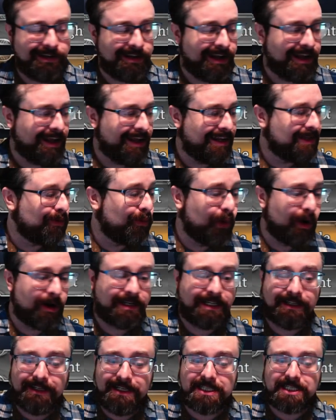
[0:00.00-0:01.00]
It
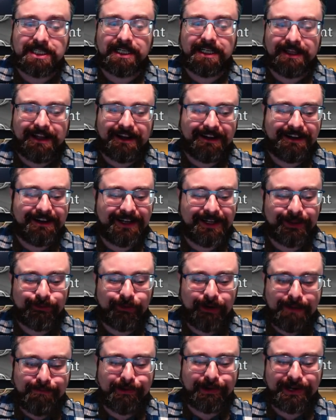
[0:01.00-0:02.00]
worked at least in the
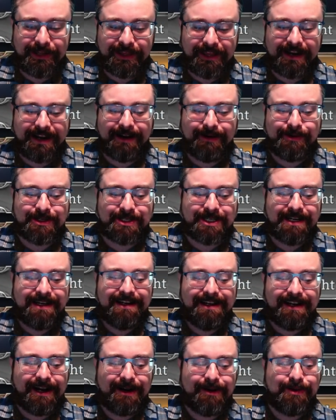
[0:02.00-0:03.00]
replica that I was
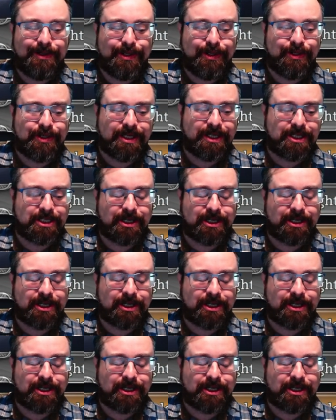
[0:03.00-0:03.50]
using.